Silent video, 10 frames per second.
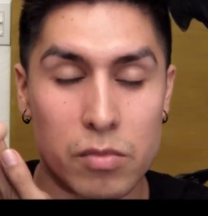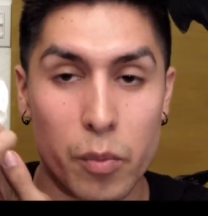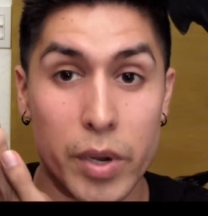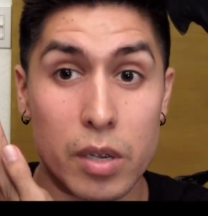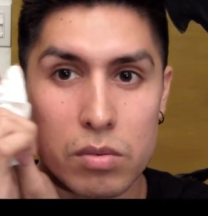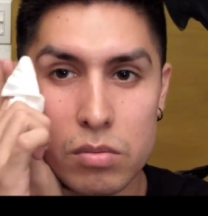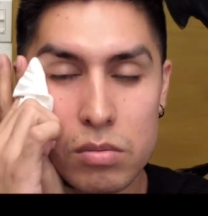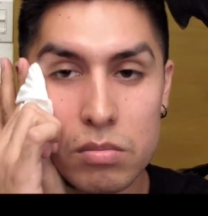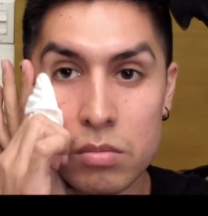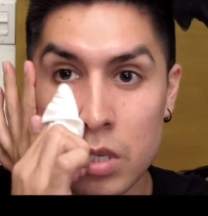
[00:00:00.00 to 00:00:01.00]
wrinkles.
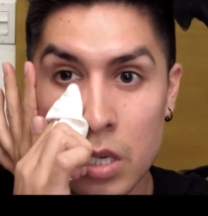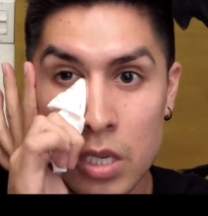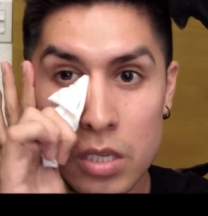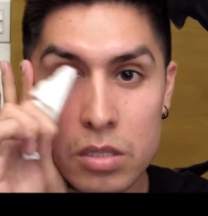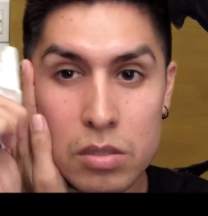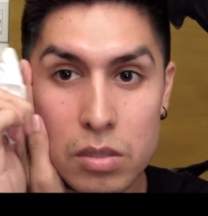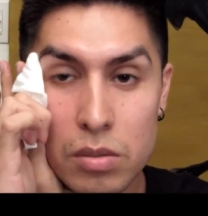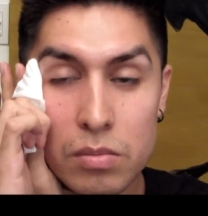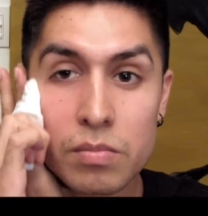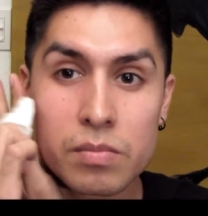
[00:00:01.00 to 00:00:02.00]

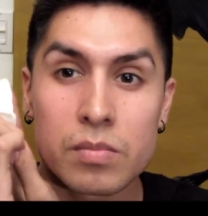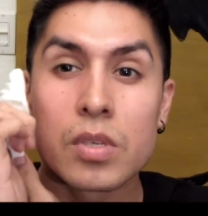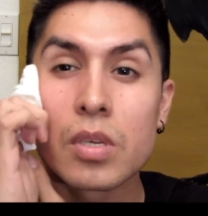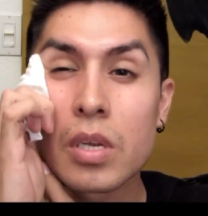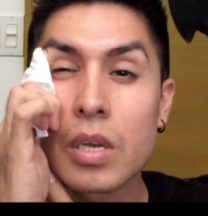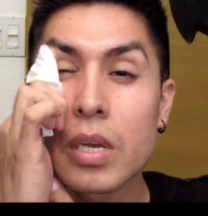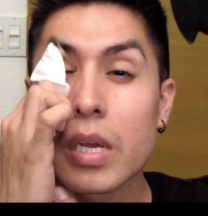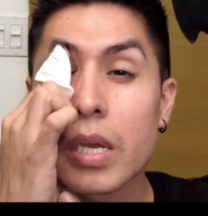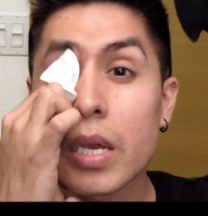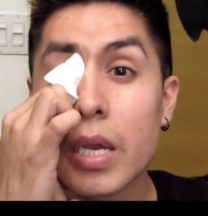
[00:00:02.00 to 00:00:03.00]
So,
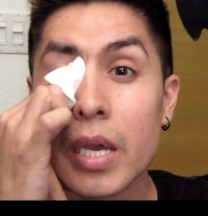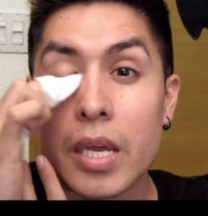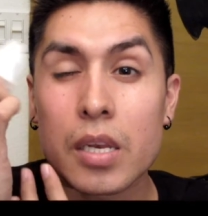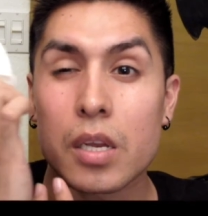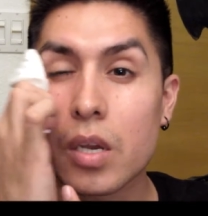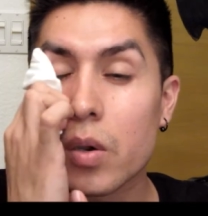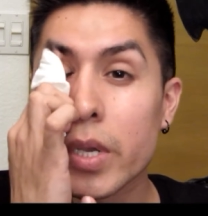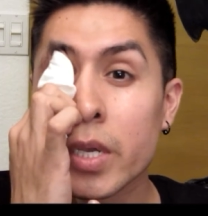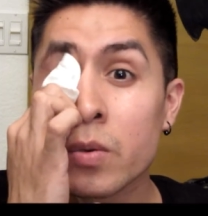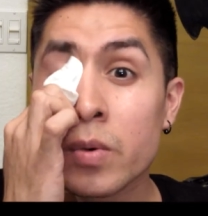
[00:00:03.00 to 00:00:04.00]
and go
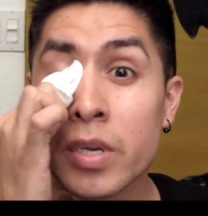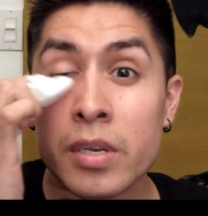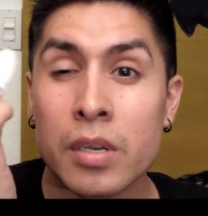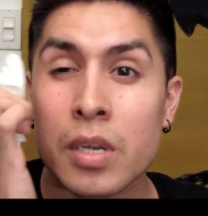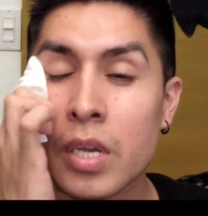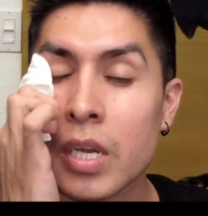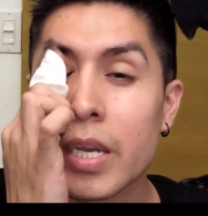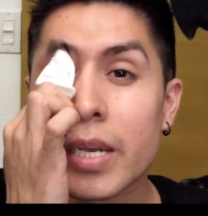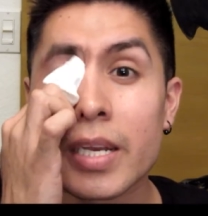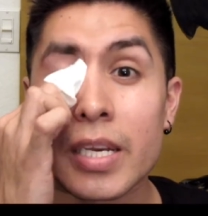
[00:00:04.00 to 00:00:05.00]
inward,
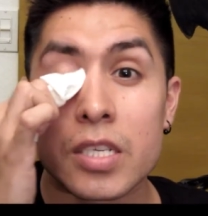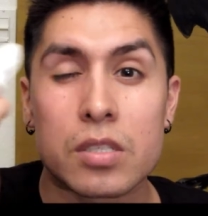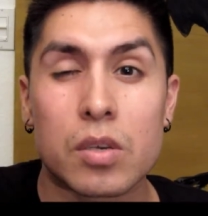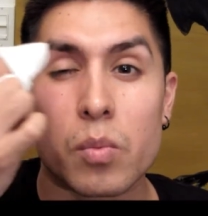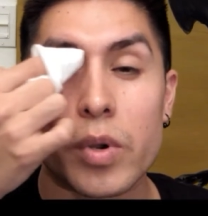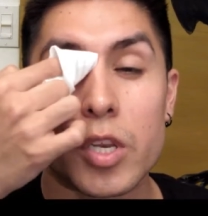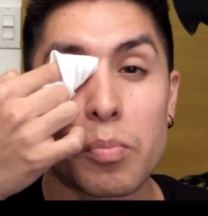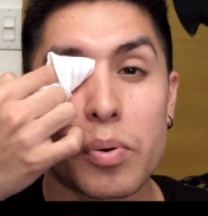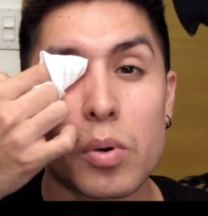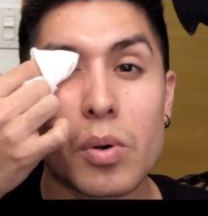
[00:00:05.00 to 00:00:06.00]
because when you
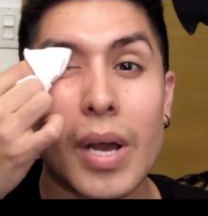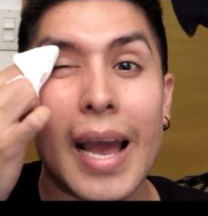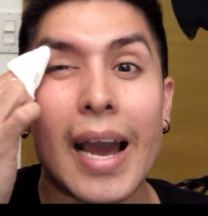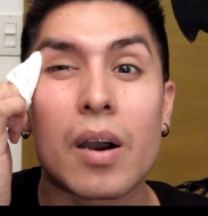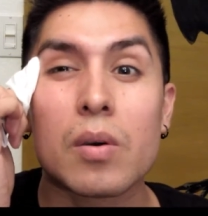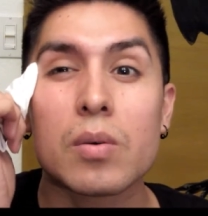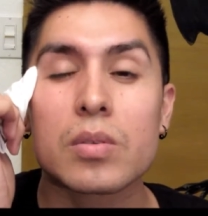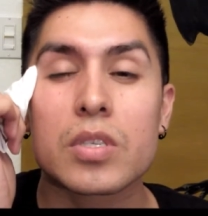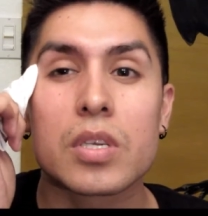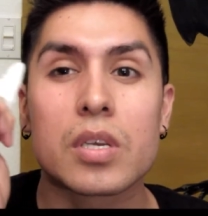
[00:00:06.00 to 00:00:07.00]
pull
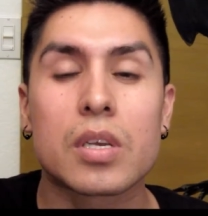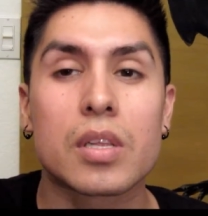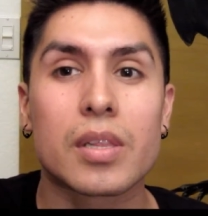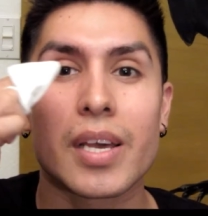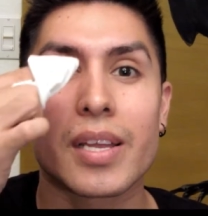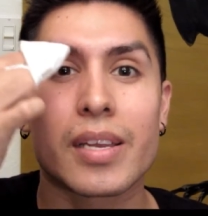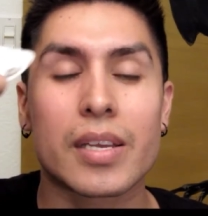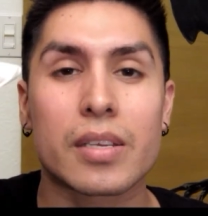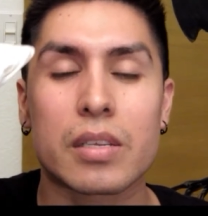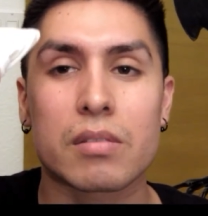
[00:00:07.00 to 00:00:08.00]
out, then
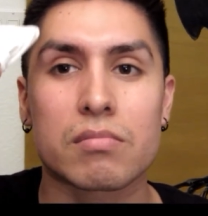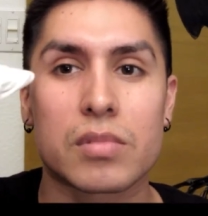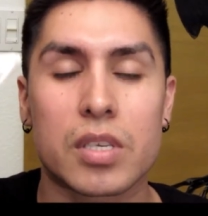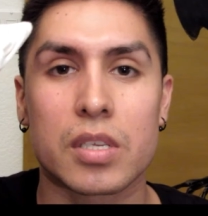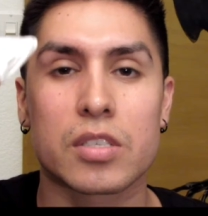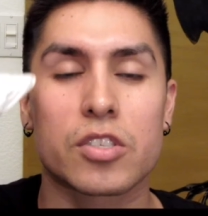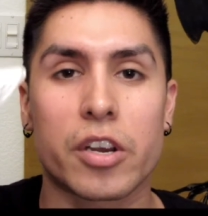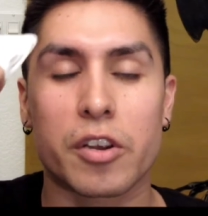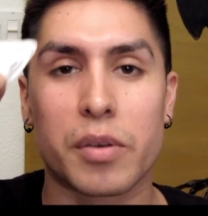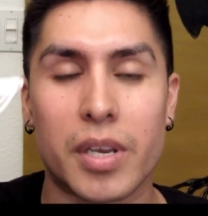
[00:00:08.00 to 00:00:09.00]
it's gonna
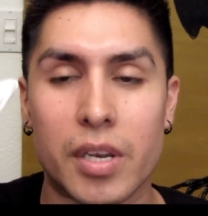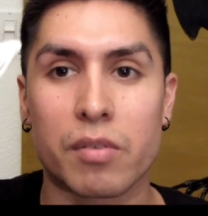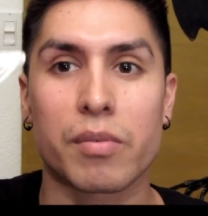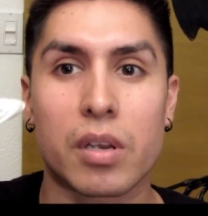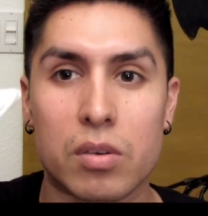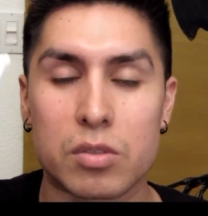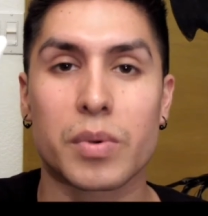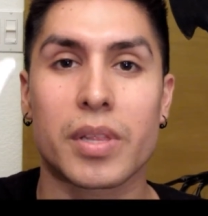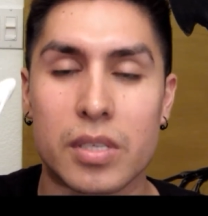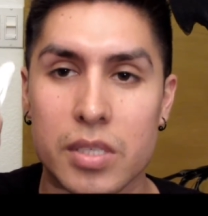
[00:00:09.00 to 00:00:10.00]
start creating wrinkles
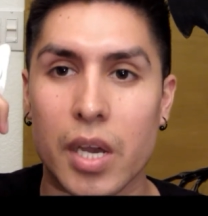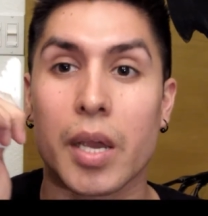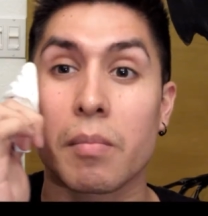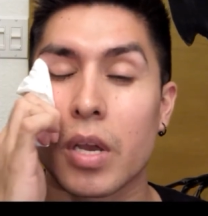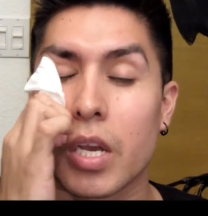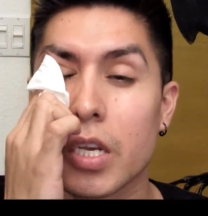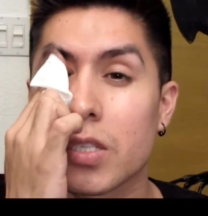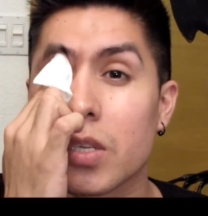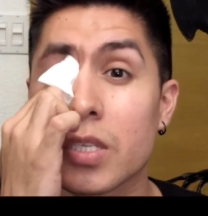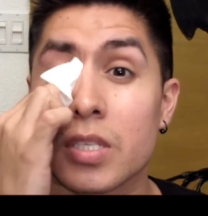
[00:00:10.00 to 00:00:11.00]
within time.
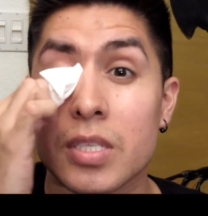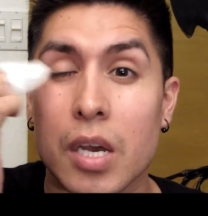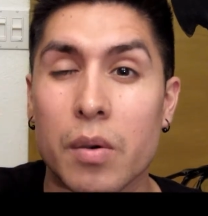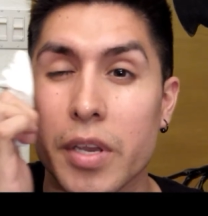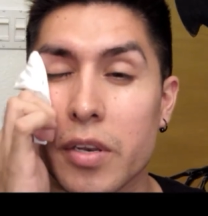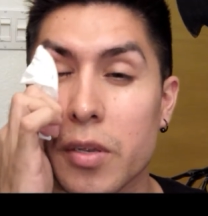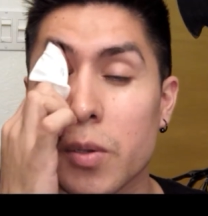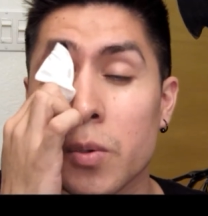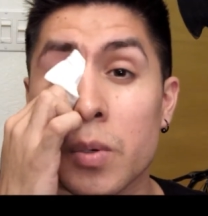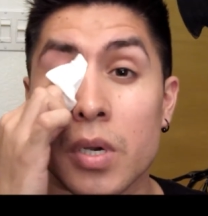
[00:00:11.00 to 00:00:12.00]
So this is how I
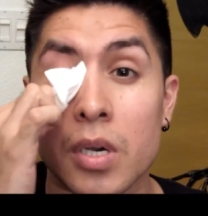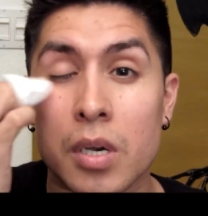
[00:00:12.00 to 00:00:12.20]
do